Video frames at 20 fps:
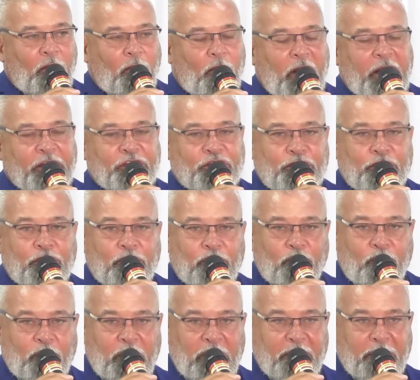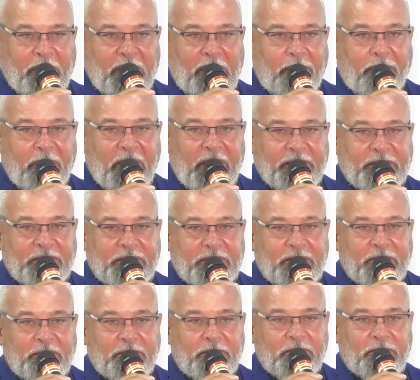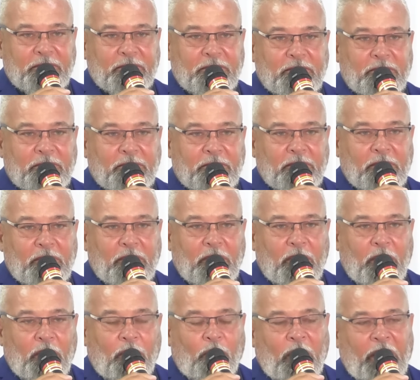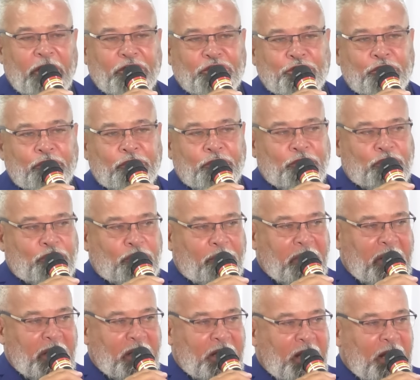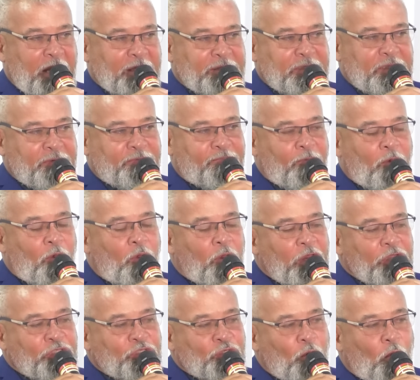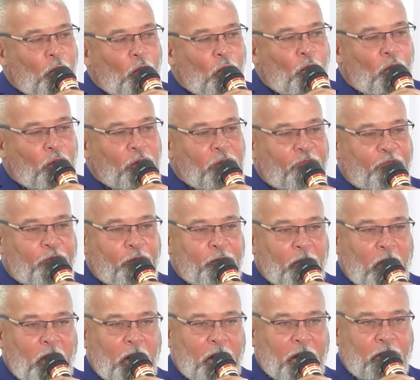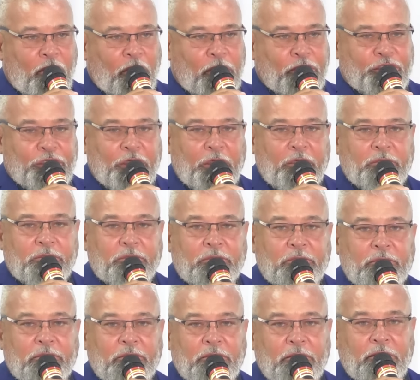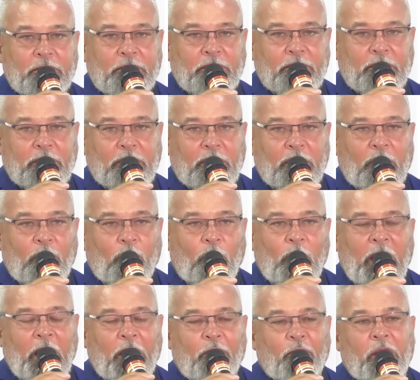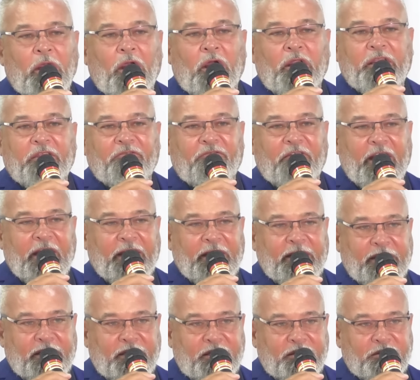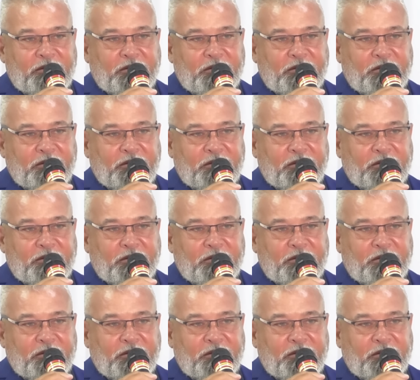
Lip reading: why shouldn't we be the best? Why shouldn't Jamaica have its own football culture? Why are we all divided?